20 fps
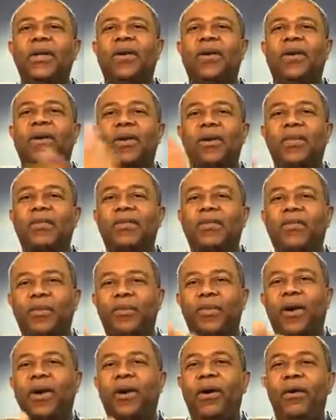or on the
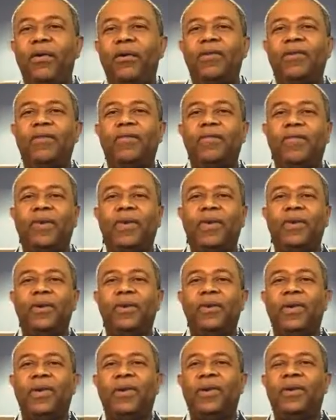football field
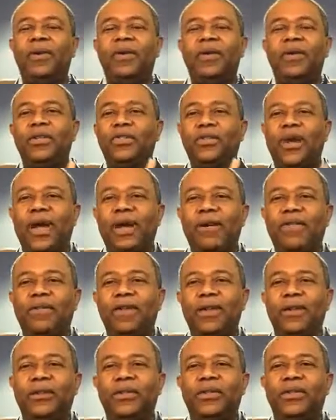or track
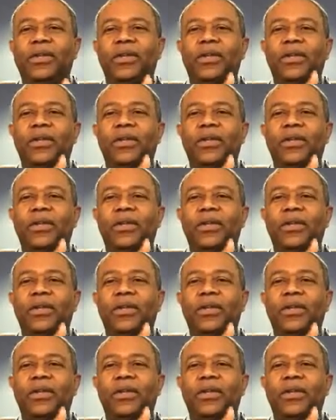fields.